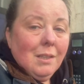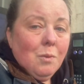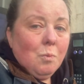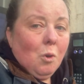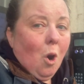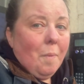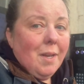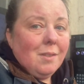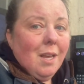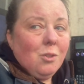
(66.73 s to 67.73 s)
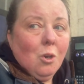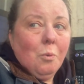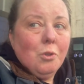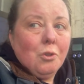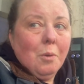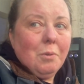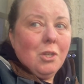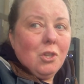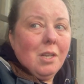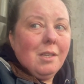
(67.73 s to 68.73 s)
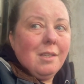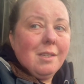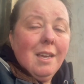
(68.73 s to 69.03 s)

leave some comments, it's always really appreciated.